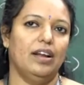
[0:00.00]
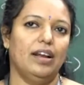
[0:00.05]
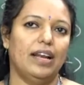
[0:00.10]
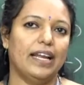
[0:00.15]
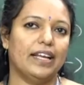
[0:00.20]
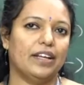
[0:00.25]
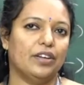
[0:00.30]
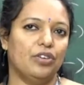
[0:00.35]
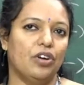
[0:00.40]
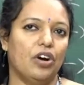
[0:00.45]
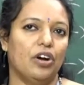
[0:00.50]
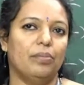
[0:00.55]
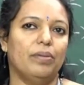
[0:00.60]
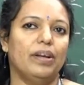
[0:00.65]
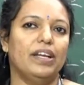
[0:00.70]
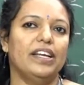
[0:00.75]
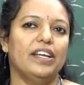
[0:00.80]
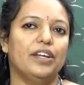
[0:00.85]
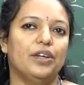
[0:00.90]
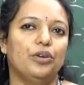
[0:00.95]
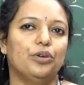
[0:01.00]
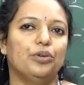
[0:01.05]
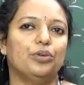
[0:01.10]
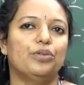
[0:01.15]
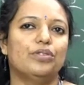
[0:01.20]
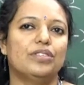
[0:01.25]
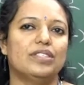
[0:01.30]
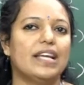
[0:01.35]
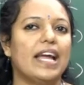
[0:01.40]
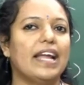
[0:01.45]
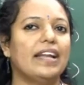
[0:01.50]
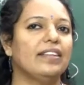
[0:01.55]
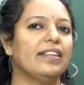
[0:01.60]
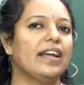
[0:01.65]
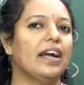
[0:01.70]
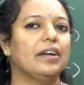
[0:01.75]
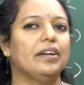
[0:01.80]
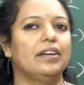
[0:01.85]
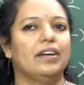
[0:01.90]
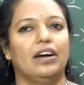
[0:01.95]
Like normally you send
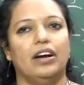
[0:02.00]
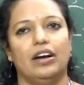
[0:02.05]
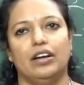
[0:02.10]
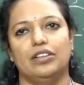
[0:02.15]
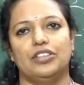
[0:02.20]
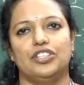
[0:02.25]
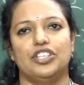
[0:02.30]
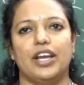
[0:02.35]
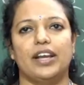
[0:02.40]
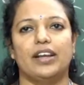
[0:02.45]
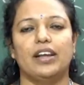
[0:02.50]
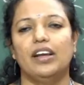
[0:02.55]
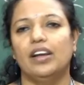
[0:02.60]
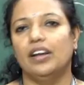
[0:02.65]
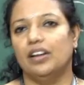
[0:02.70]
that check